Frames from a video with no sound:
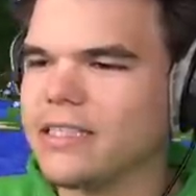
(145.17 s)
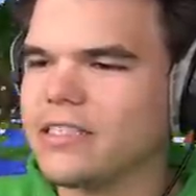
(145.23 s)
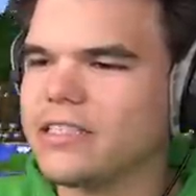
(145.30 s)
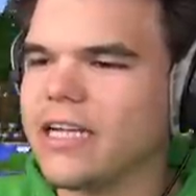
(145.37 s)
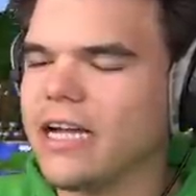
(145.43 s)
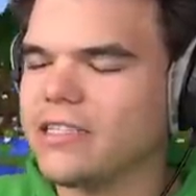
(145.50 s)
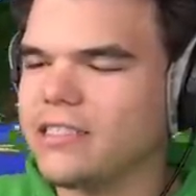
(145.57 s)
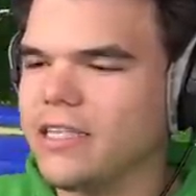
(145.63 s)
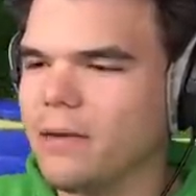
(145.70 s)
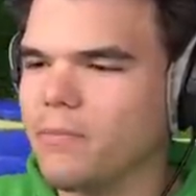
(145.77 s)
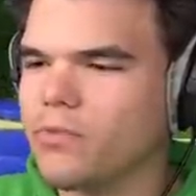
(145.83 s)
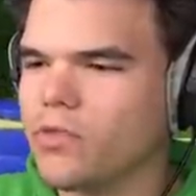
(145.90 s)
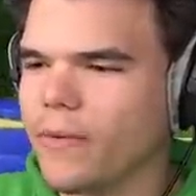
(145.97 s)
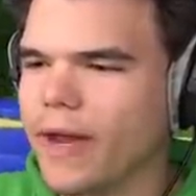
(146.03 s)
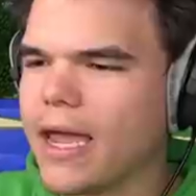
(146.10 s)
let's test them.
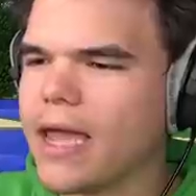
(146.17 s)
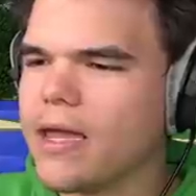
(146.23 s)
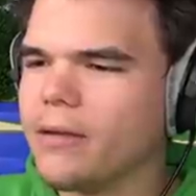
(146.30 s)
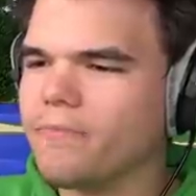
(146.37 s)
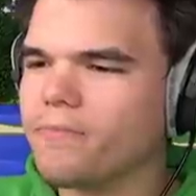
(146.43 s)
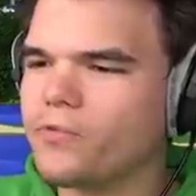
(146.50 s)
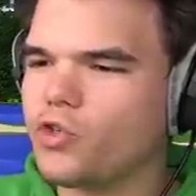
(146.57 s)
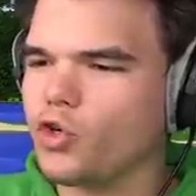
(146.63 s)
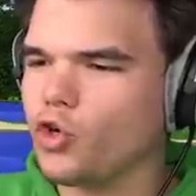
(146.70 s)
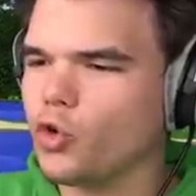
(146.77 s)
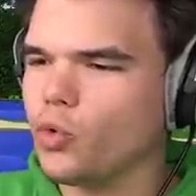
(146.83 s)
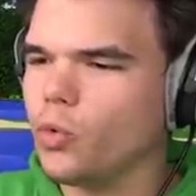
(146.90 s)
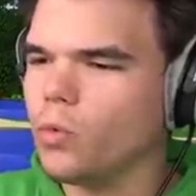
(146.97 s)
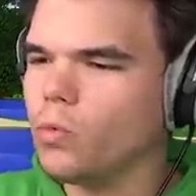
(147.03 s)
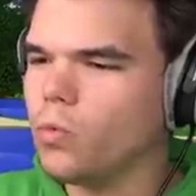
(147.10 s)
Three,
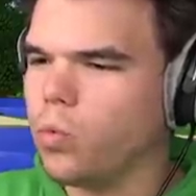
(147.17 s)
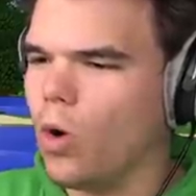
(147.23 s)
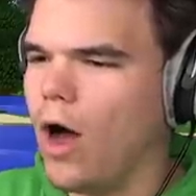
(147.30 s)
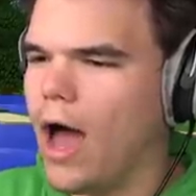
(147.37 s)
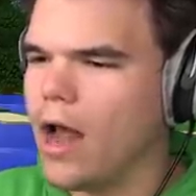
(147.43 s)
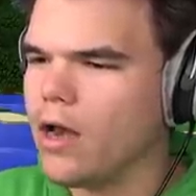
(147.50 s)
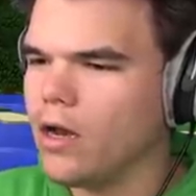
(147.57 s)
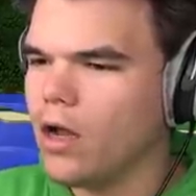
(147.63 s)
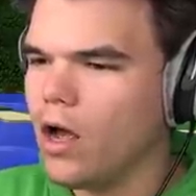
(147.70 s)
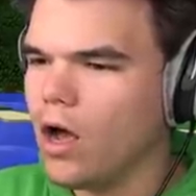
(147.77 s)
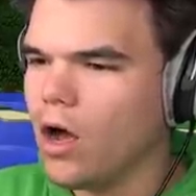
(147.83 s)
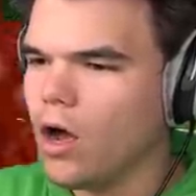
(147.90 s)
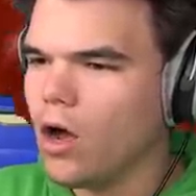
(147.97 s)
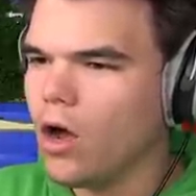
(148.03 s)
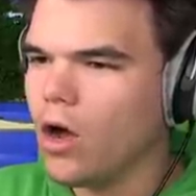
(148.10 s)
two, one.
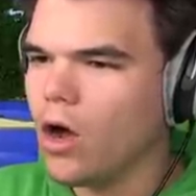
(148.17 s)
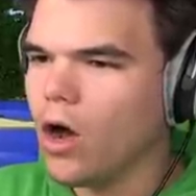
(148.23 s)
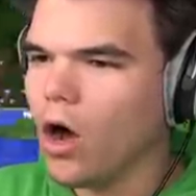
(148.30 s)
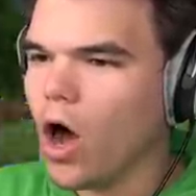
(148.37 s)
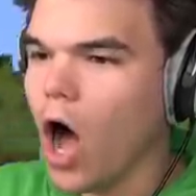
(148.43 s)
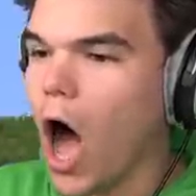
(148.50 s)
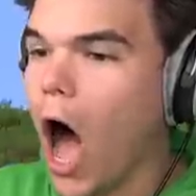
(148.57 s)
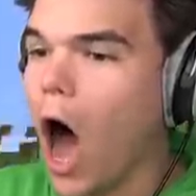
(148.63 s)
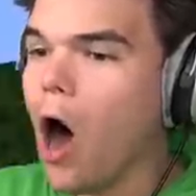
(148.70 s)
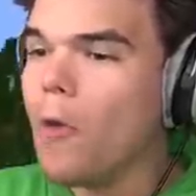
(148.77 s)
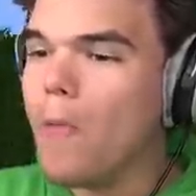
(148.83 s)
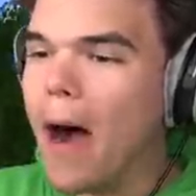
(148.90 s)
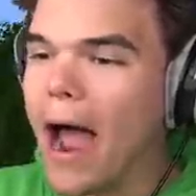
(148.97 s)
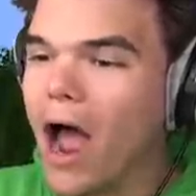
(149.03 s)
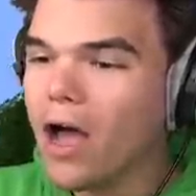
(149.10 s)
Earth
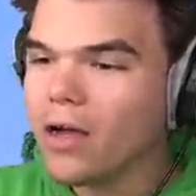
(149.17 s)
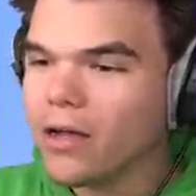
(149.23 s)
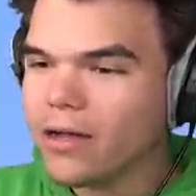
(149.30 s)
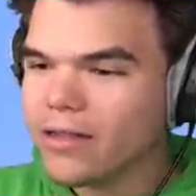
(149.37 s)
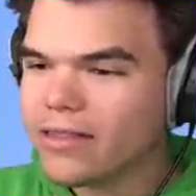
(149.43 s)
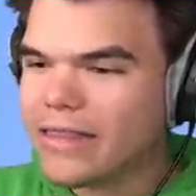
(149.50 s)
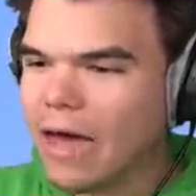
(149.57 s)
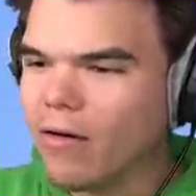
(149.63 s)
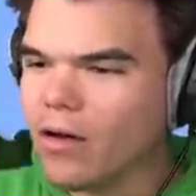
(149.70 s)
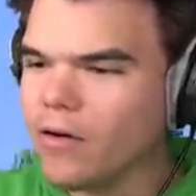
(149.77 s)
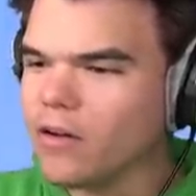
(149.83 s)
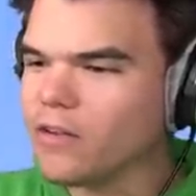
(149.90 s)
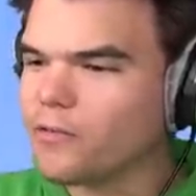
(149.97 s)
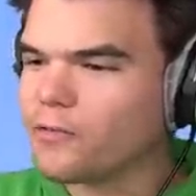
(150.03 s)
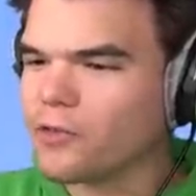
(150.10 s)
oh, my. oh my god. That one
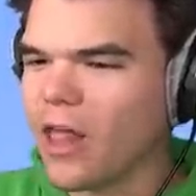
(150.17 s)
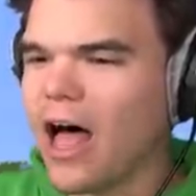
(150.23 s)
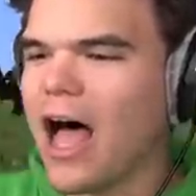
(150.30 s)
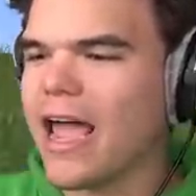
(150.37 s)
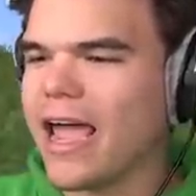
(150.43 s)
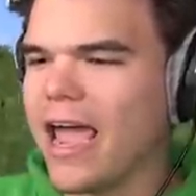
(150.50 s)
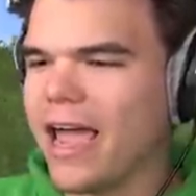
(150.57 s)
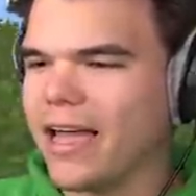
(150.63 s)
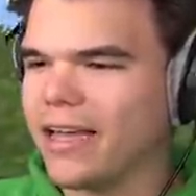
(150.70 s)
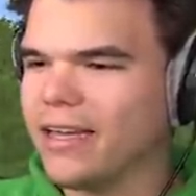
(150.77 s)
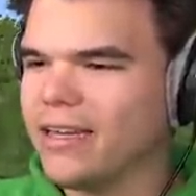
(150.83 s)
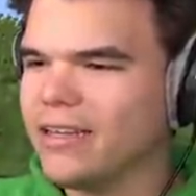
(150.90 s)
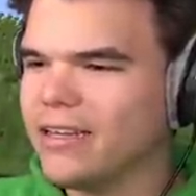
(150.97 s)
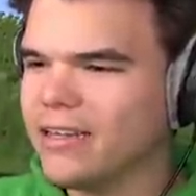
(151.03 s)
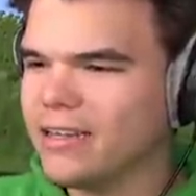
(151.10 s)
went flying.
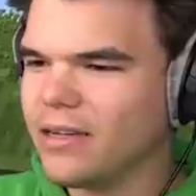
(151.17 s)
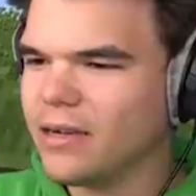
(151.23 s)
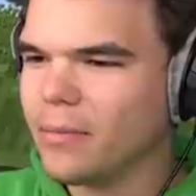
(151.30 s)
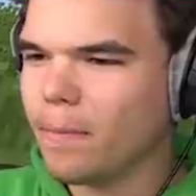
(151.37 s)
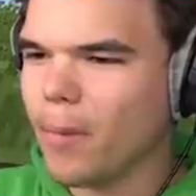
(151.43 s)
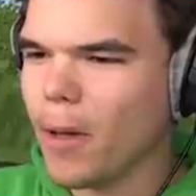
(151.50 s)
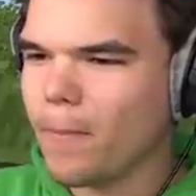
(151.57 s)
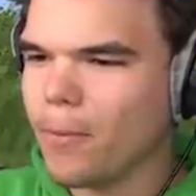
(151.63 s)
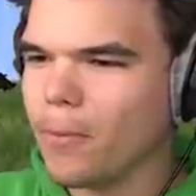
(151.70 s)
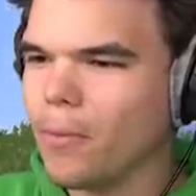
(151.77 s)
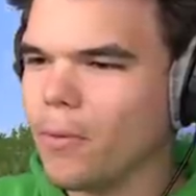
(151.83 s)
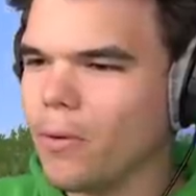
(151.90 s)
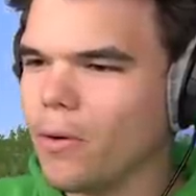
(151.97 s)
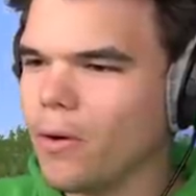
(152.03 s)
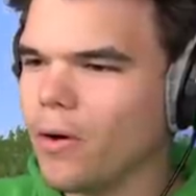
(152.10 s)
Okay, that okay. is
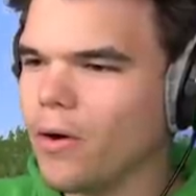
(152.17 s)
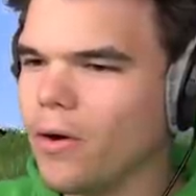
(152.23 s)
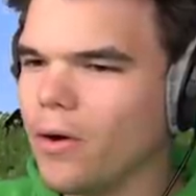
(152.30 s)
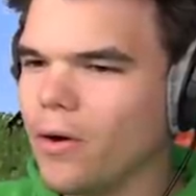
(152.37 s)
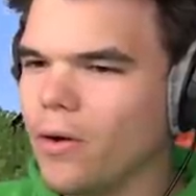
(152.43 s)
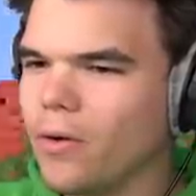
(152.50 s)
actually way